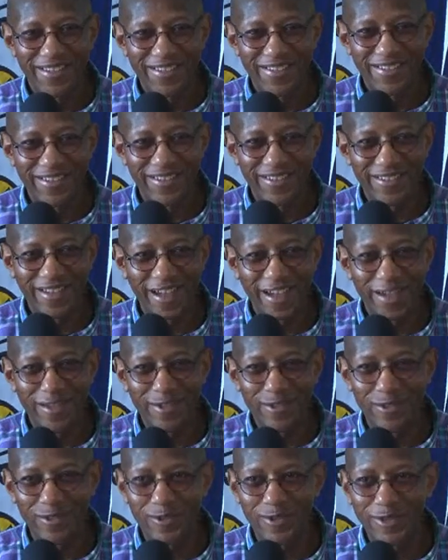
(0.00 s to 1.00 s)
And I
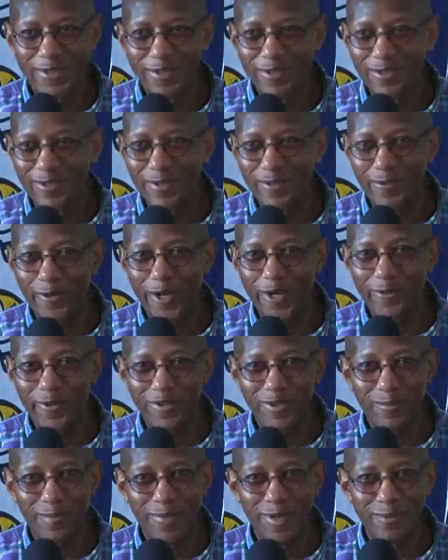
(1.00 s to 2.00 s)
enjoyed, you know, working with the
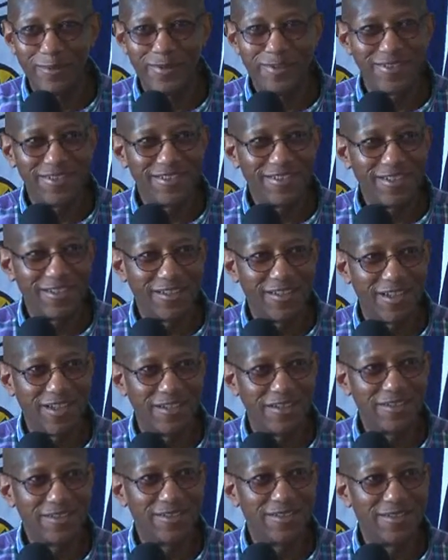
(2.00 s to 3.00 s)
members, the
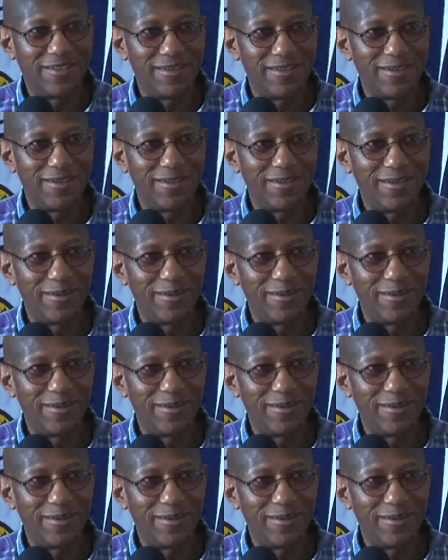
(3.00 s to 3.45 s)
guests, and